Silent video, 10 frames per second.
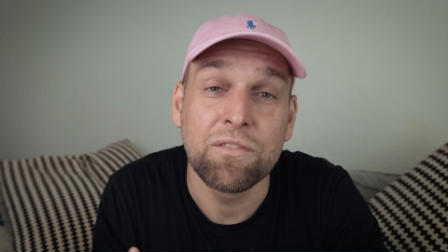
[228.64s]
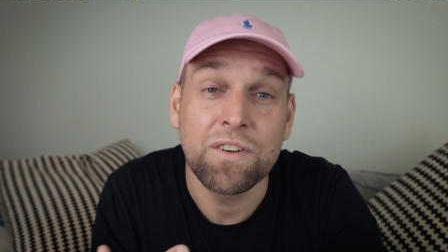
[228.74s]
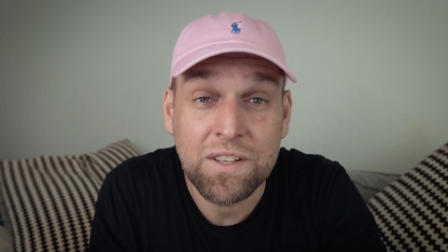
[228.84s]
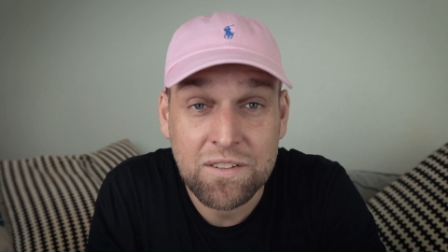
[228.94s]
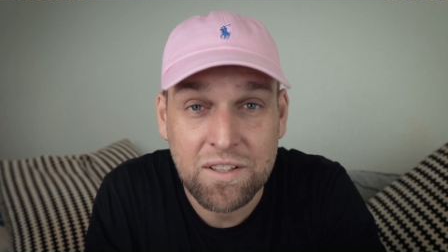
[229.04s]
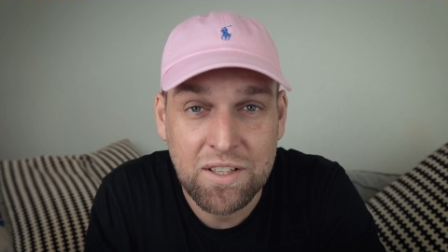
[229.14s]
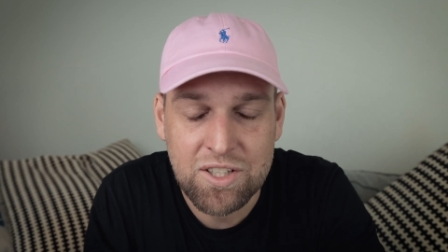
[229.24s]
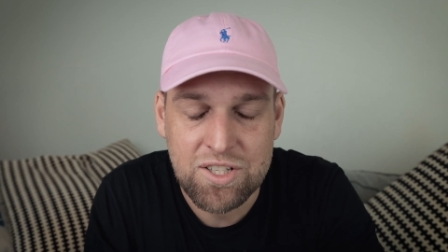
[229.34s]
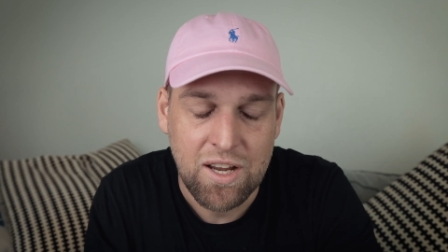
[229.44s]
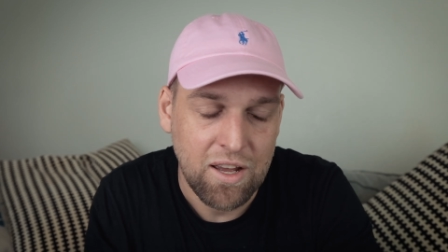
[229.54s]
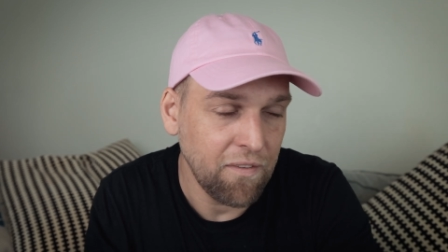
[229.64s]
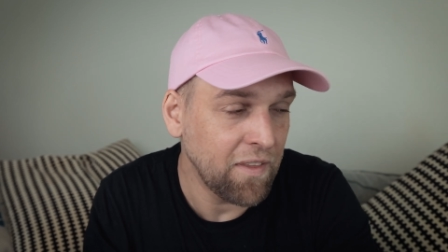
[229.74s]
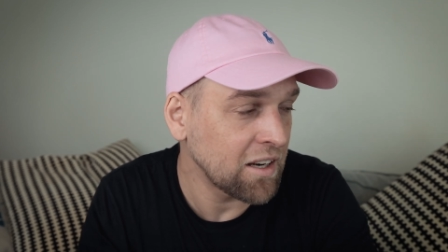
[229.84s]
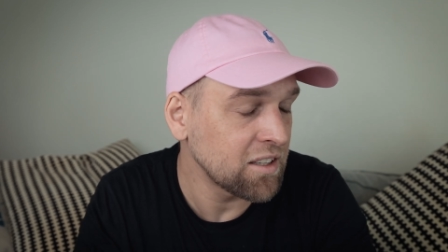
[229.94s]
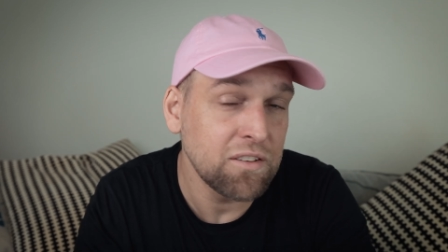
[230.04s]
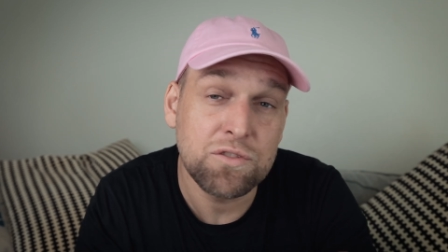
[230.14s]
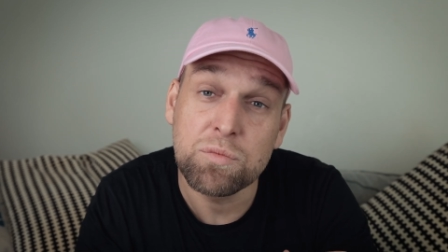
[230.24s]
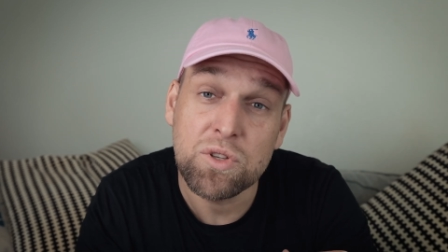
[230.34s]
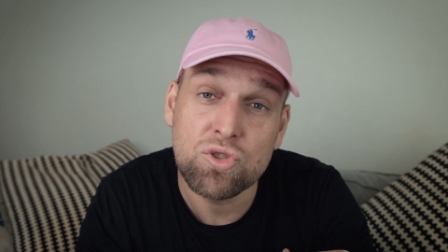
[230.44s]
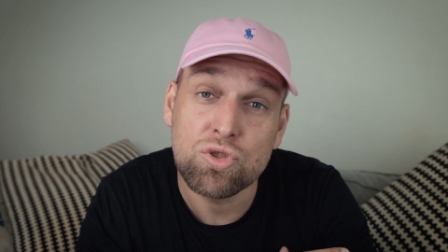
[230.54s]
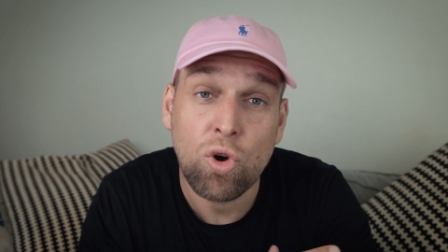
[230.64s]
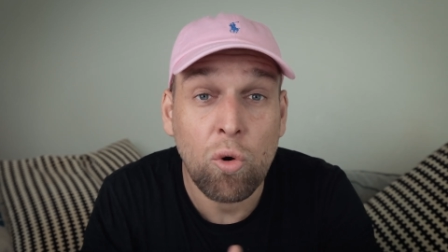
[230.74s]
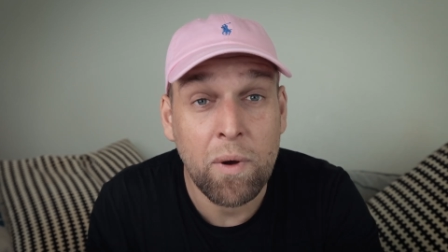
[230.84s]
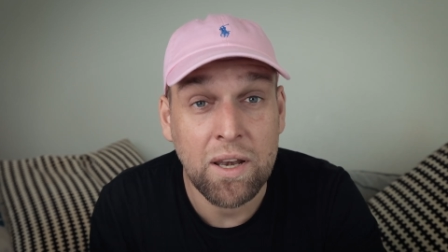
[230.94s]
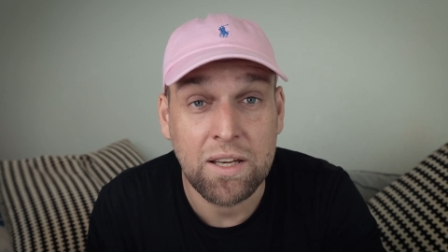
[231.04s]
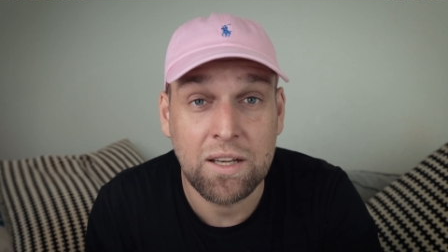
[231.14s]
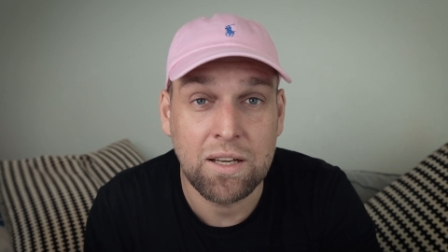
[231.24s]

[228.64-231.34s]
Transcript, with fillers: vintage and that gives me so many